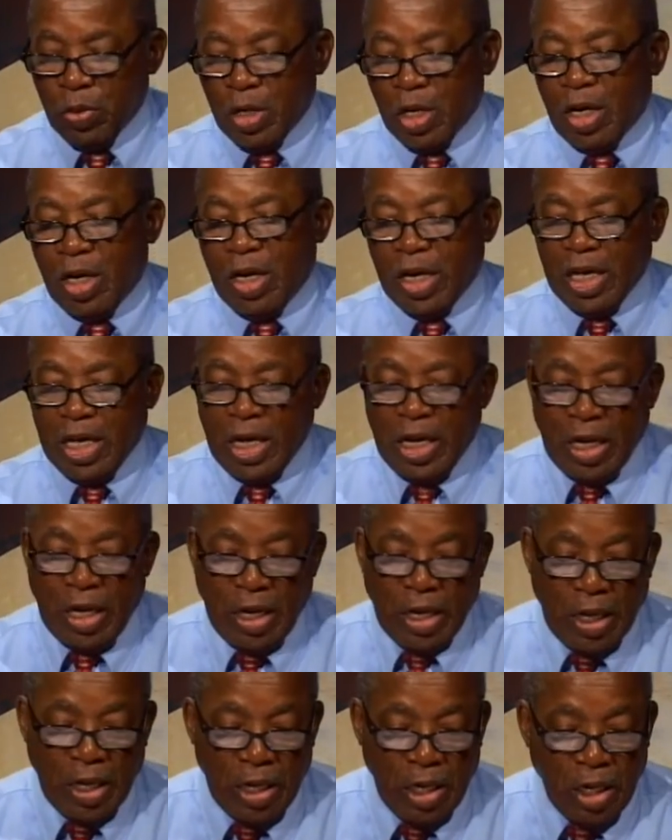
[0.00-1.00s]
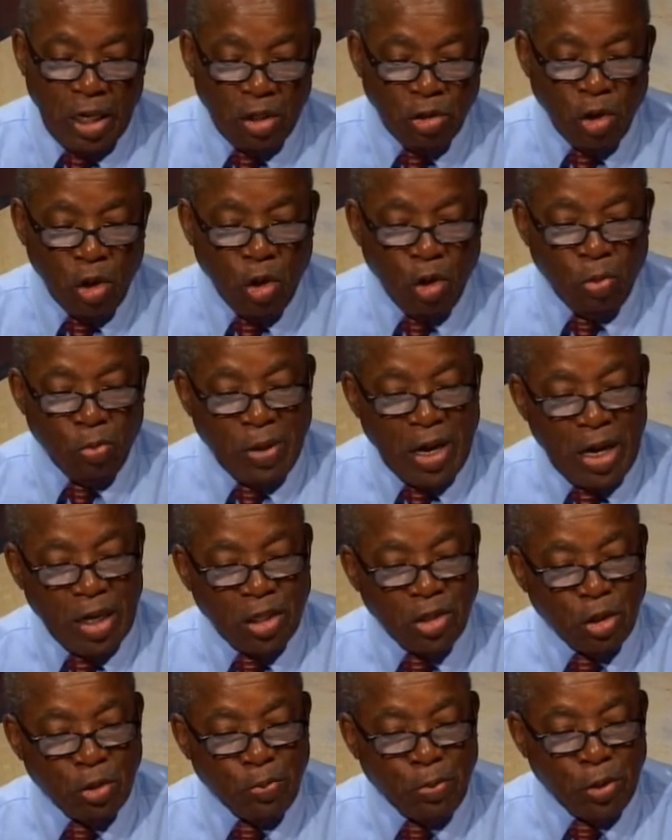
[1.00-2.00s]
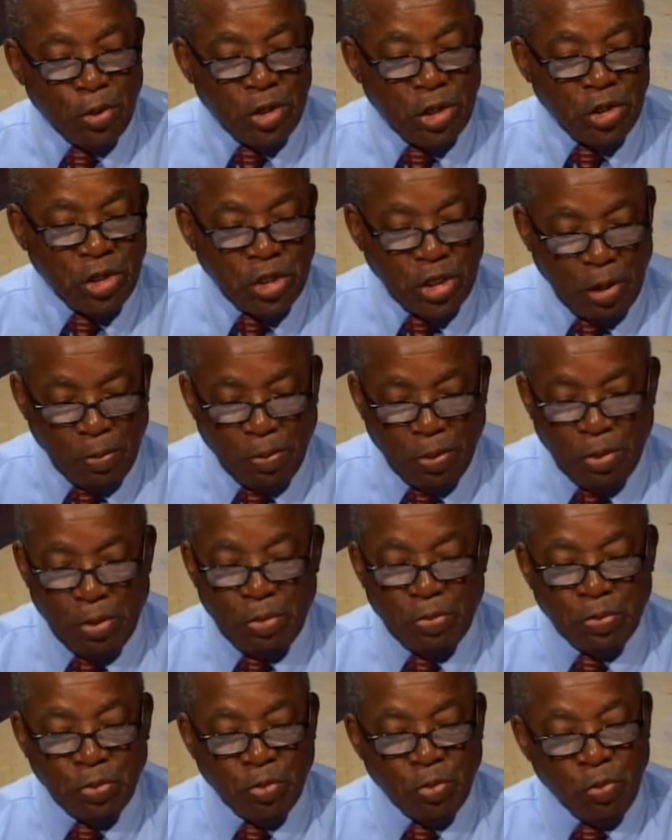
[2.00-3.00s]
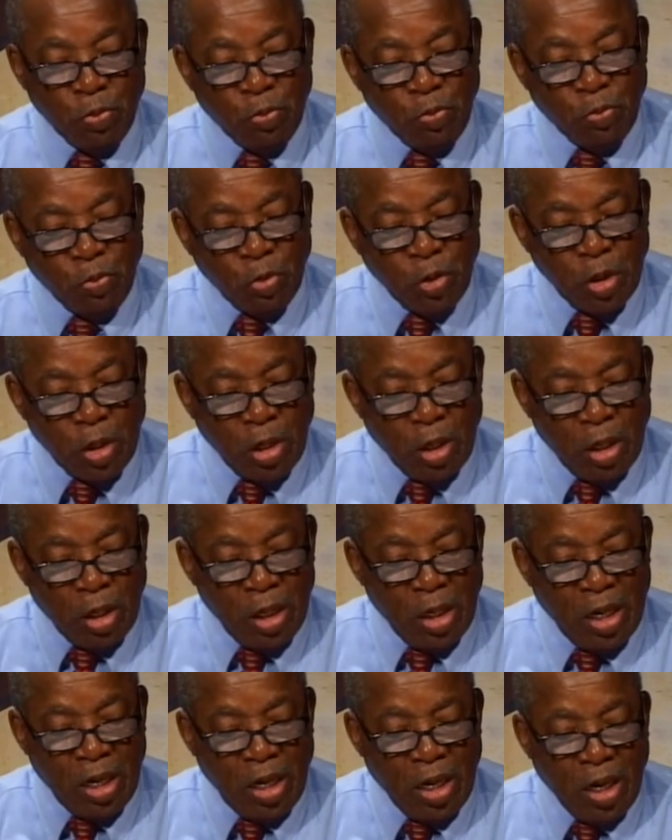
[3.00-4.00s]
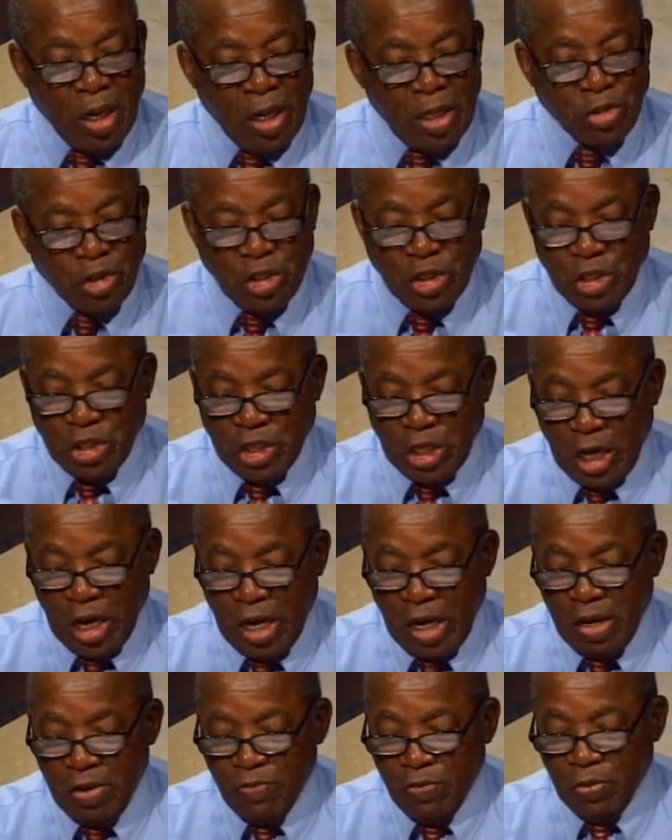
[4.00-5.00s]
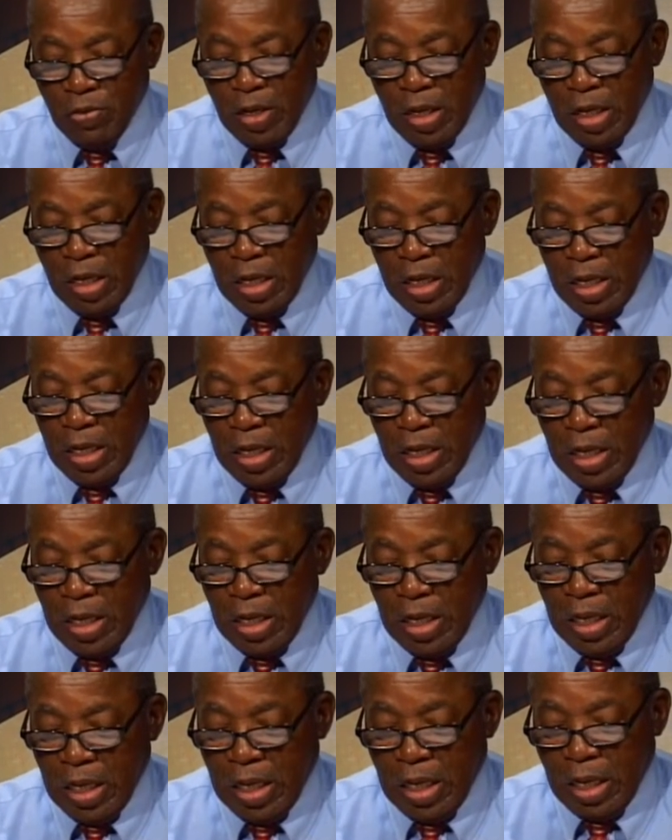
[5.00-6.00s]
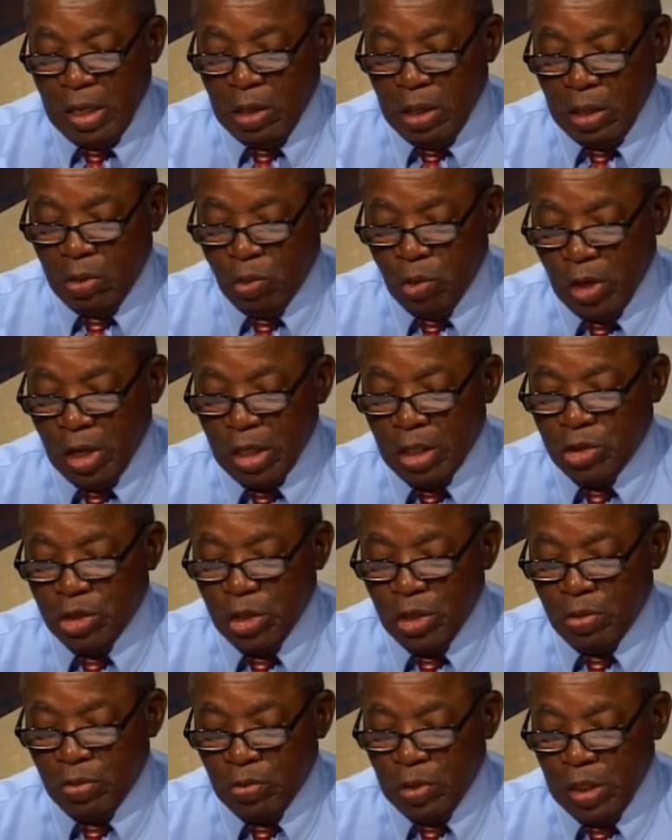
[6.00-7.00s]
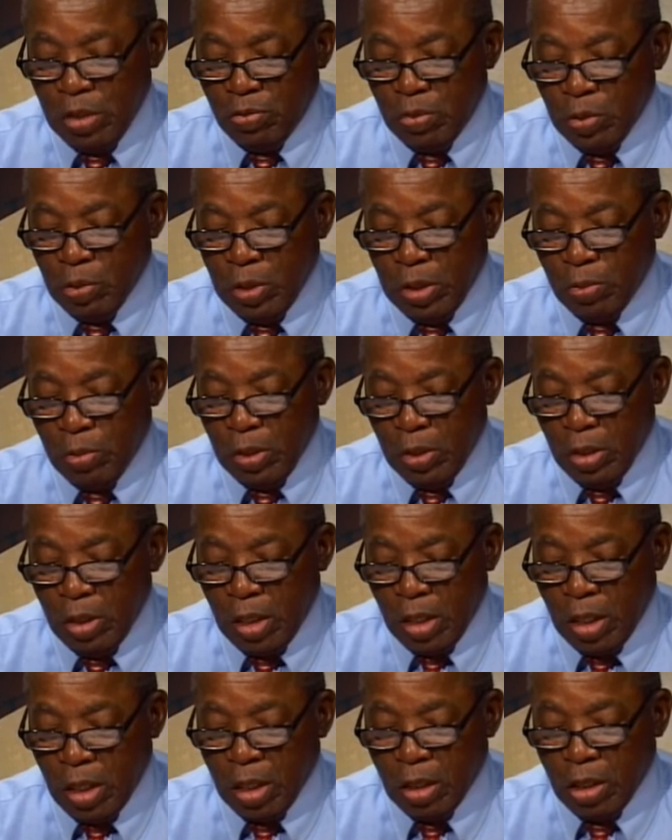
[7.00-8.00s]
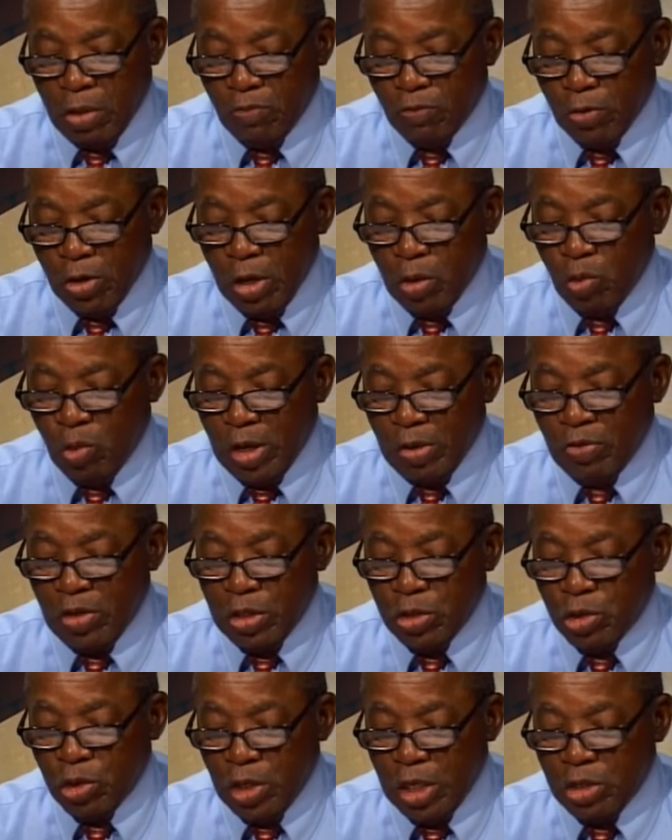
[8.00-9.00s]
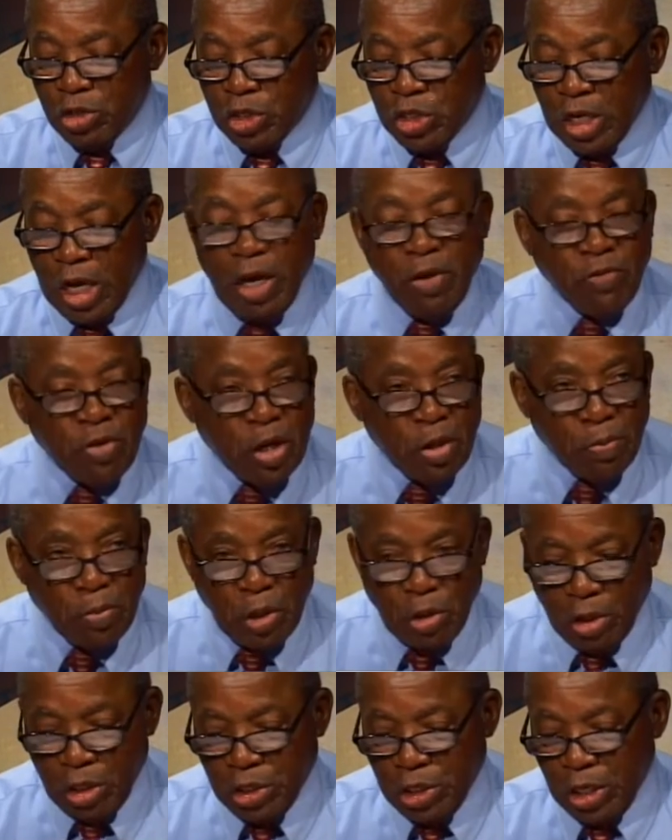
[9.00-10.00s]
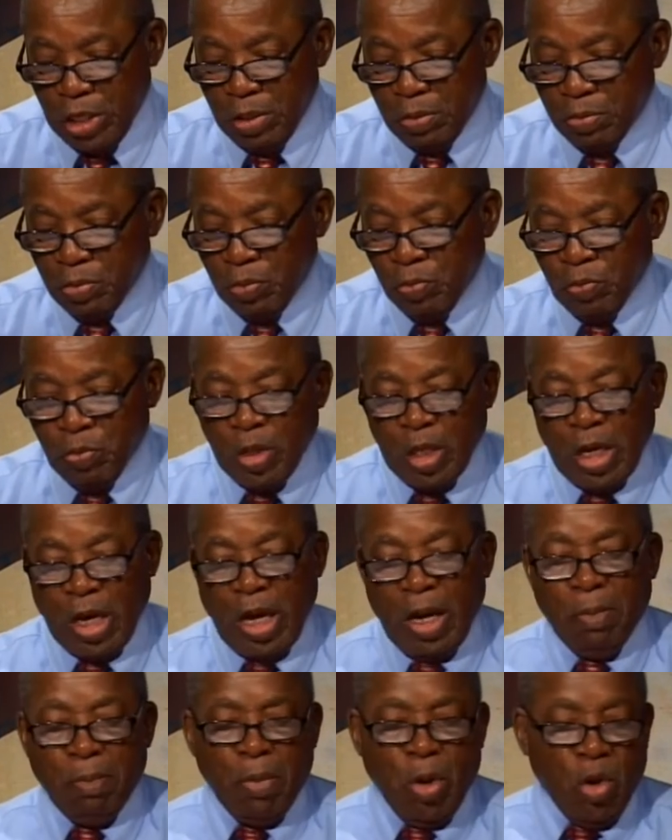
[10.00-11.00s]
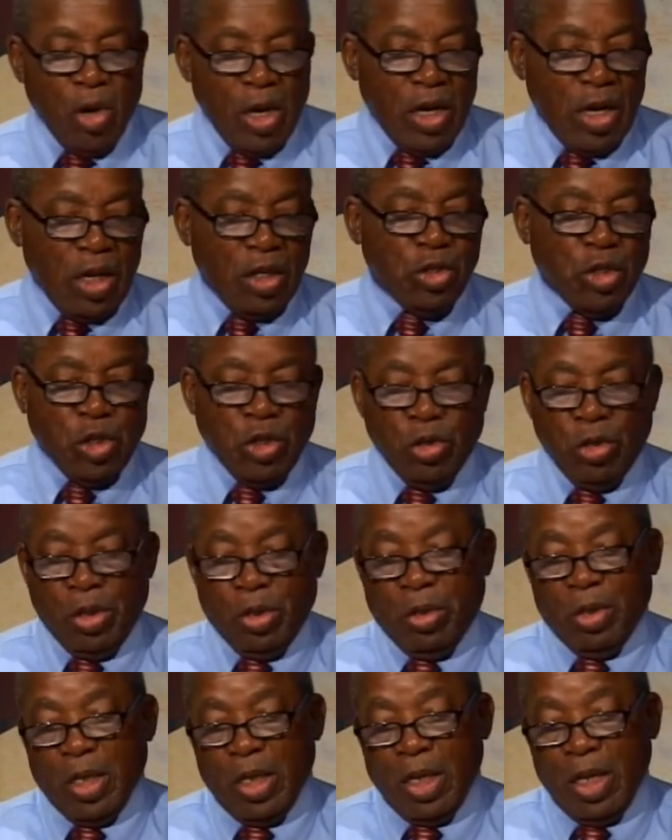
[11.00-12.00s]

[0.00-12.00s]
again, it goes back. It's pretty simple. Safe. Work to convert Winterville into a safe community, and more or less to